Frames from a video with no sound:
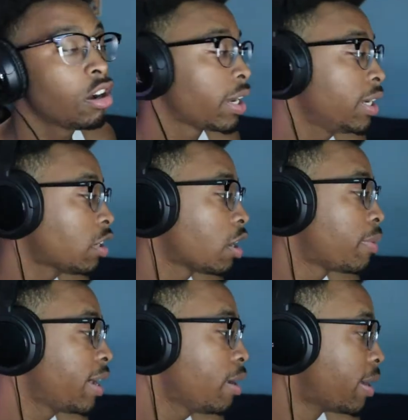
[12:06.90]
Okay, he talk
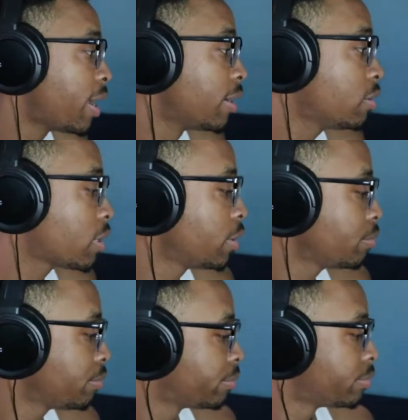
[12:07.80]
about everybody. Okay
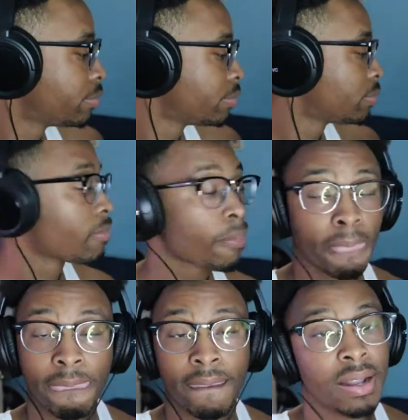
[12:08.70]
and lock
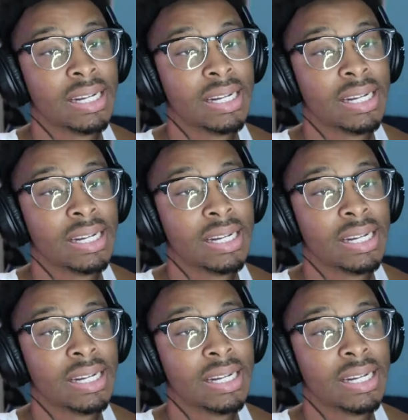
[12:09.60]
up some